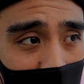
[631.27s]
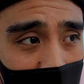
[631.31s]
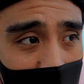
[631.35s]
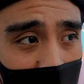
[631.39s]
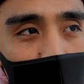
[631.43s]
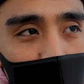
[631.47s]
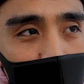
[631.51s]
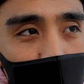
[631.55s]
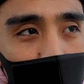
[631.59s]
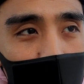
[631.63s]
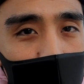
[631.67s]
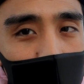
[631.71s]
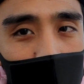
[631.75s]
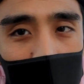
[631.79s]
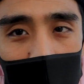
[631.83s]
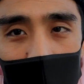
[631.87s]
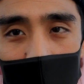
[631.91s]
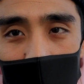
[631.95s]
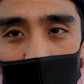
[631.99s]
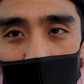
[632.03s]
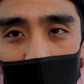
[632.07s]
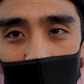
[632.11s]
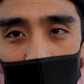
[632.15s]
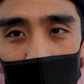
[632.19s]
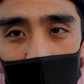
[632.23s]
So
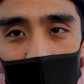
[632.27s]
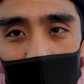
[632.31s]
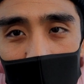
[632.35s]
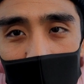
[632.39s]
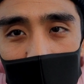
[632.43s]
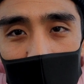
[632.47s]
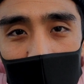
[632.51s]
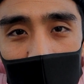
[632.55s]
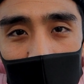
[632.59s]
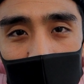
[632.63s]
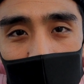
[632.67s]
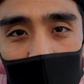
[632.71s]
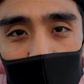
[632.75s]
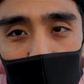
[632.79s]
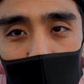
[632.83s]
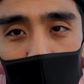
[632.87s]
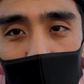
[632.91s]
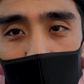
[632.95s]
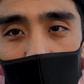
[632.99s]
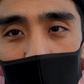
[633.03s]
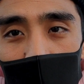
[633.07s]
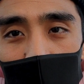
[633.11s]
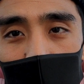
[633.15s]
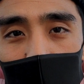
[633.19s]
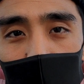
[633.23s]
yeah, let's
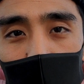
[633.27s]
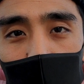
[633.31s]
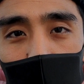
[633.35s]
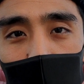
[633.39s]
move on